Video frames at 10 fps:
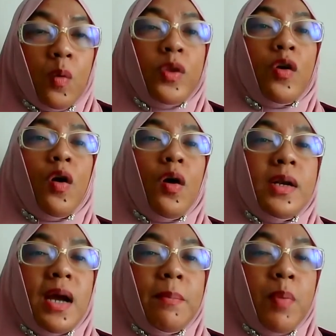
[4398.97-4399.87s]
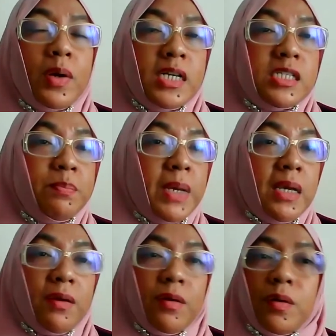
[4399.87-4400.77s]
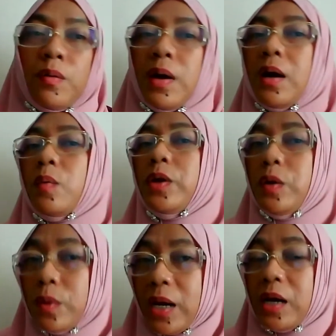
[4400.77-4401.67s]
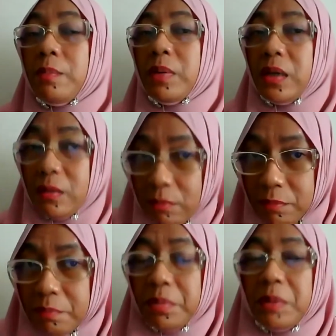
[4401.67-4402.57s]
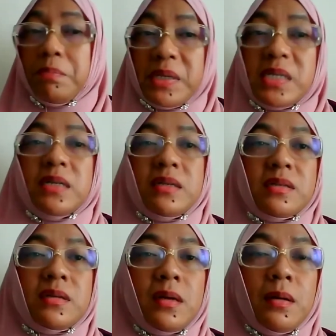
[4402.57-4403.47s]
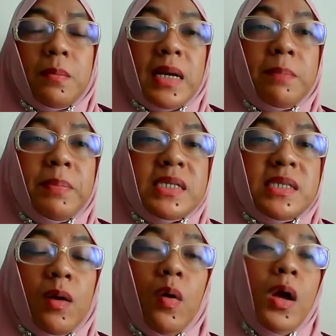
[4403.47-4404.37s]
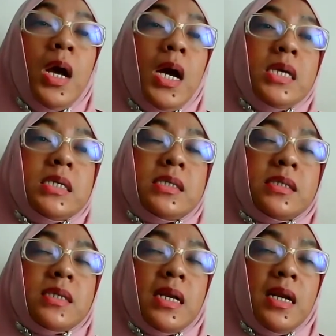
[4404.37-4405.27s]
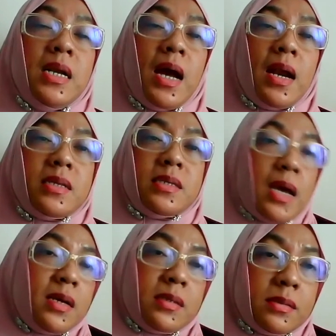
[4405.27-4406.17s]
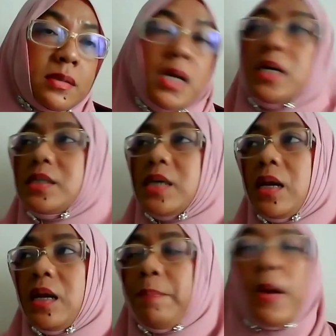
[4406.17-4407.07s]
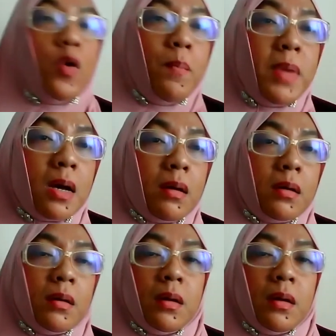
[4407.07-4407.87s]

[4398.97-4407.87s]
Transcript: With all their bodies being, you know, uh, we know that they've been, been beaten. Uh, but the police say, oh, suddenly heart attacks, suddenly pneumonia.